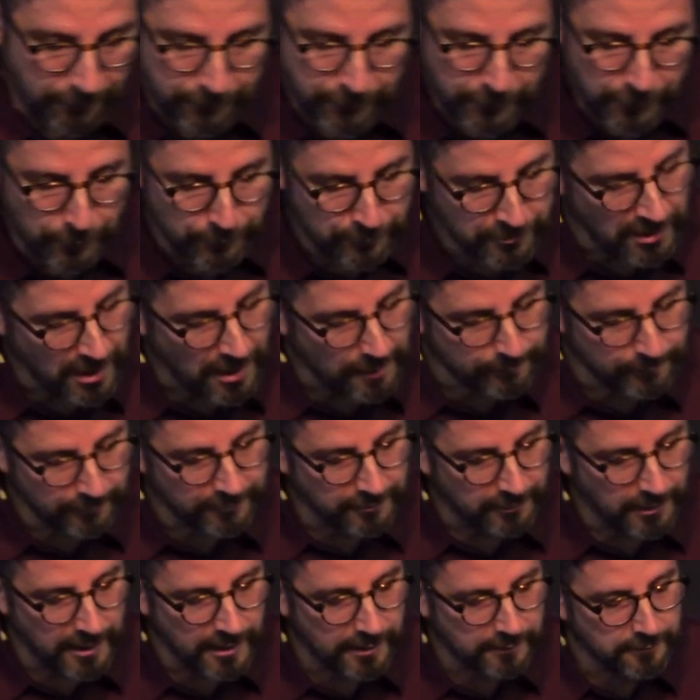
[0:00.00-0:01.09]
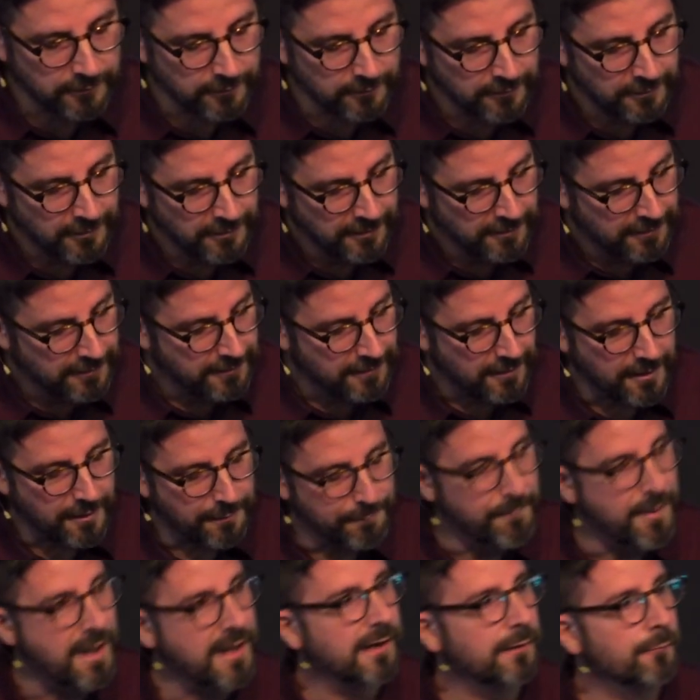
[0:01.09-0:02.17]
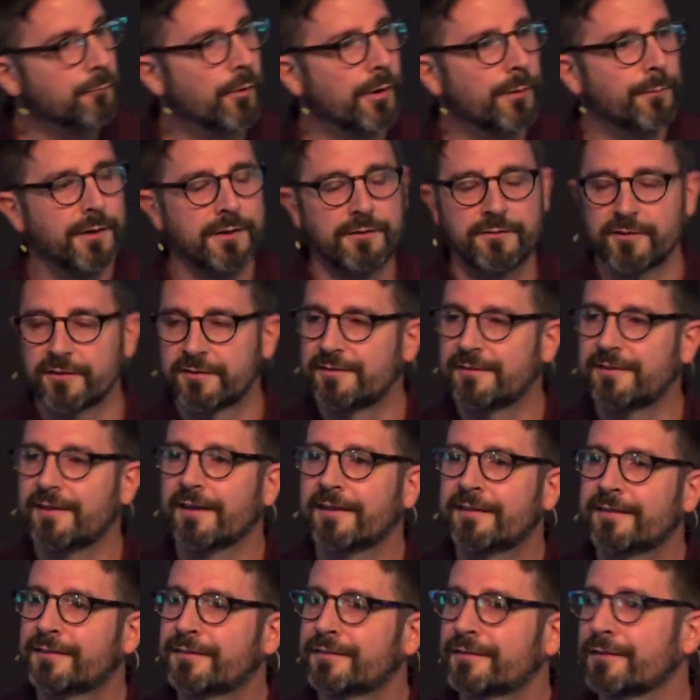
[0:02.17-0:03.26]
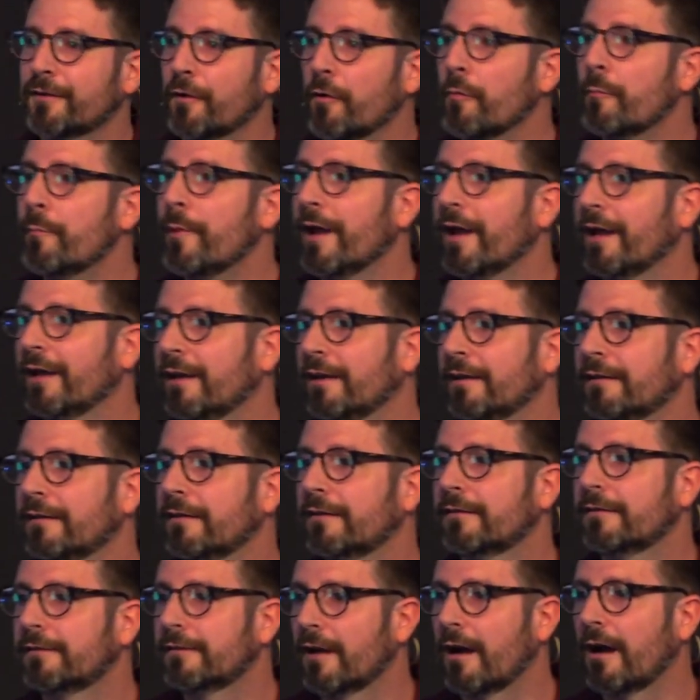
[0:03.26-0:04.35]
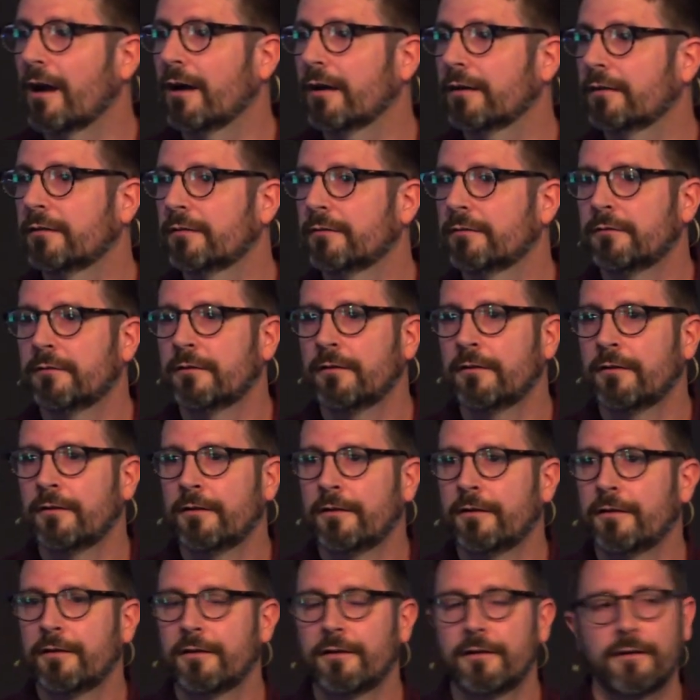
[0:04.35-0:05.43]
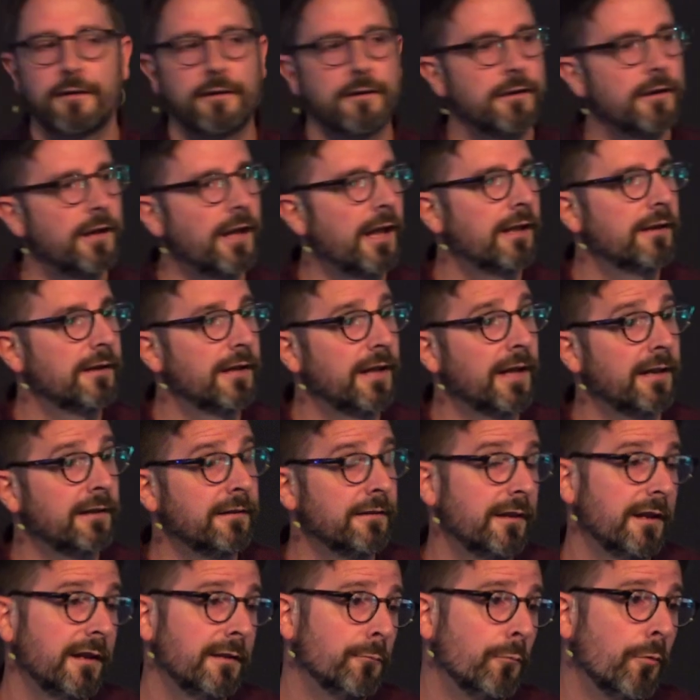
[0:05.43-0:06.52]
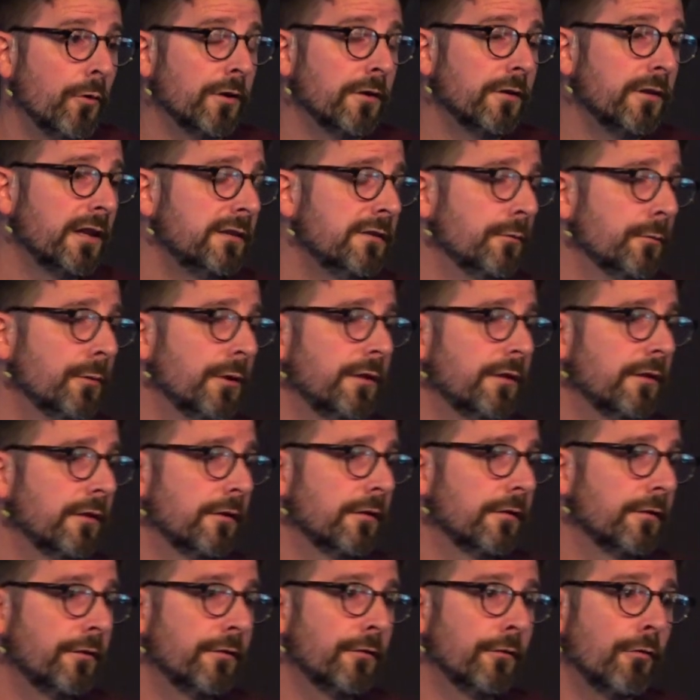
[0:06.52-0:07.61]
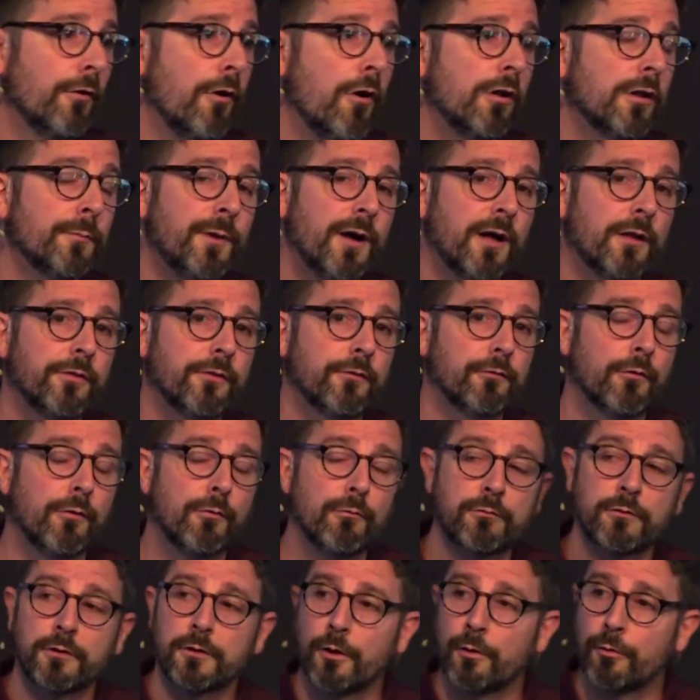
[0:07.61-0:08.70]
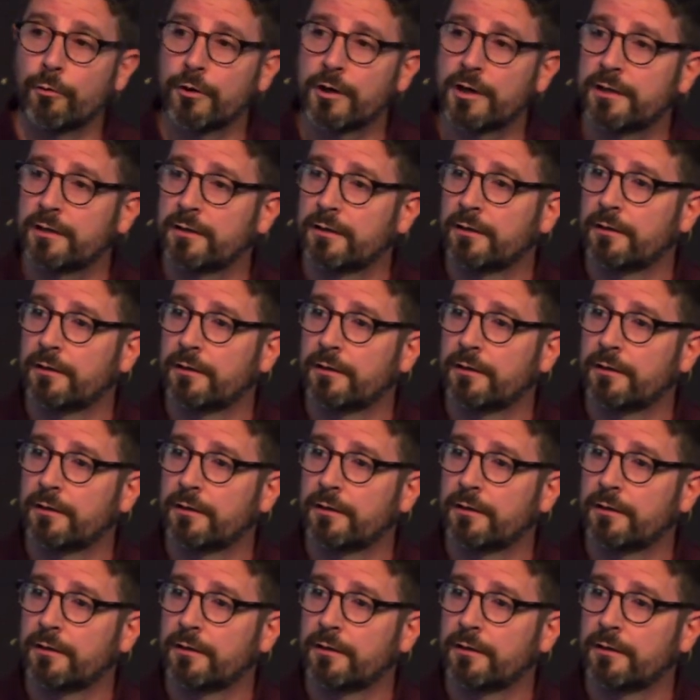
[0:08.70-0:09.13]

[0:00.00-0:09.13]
few chapters later, men and women just disobeying God. And, and, and what are they doing? They're, they're all about their own glory.